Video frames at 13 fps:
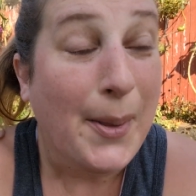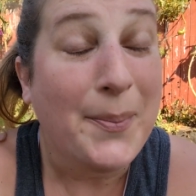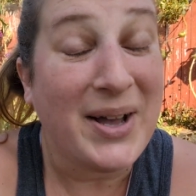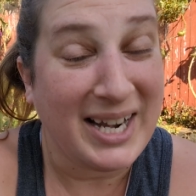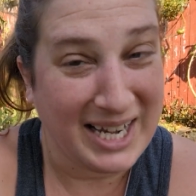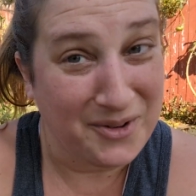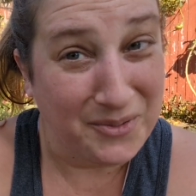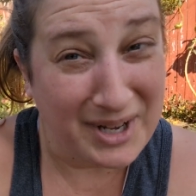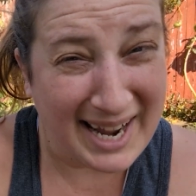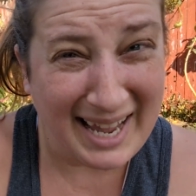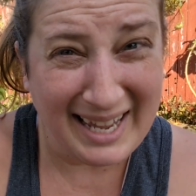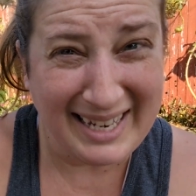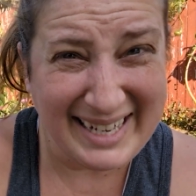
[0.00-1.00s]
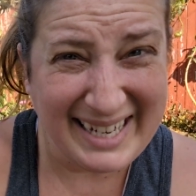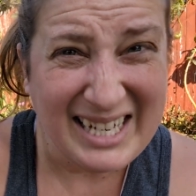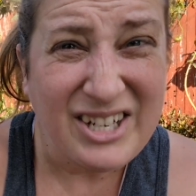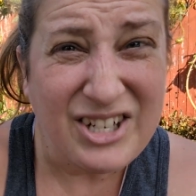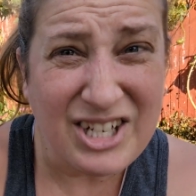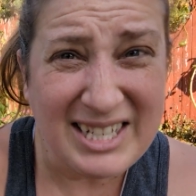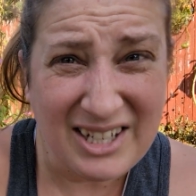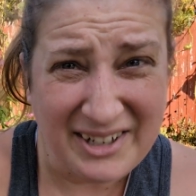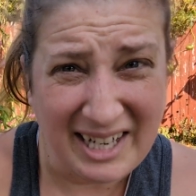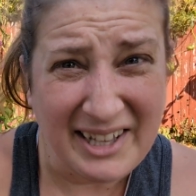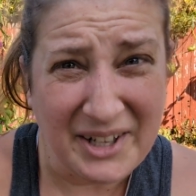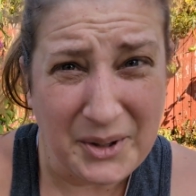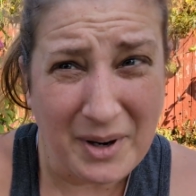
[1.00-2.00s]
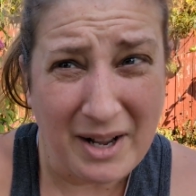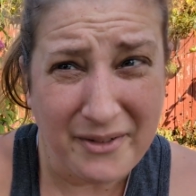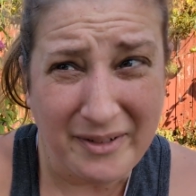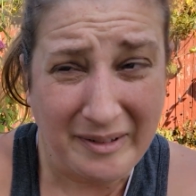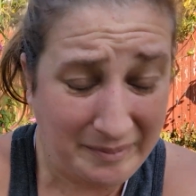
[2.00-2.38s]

But in reality, she's looking a little rough.